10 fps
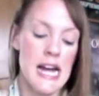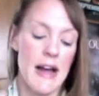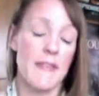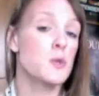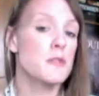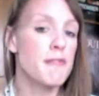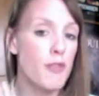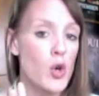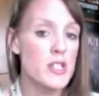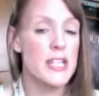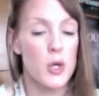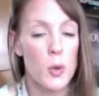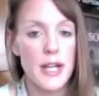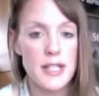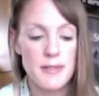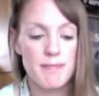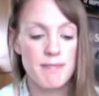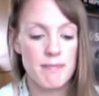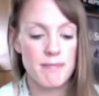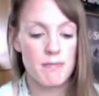And this was 40 quid,
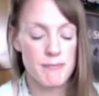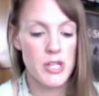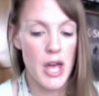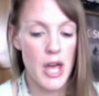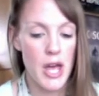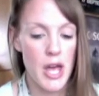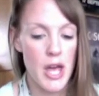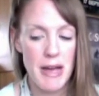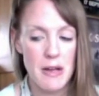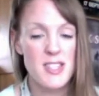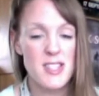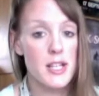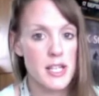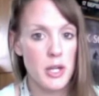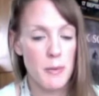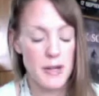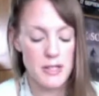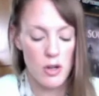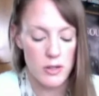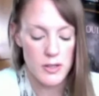so that's about $60
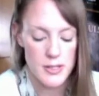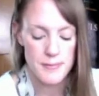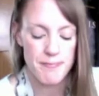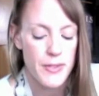US.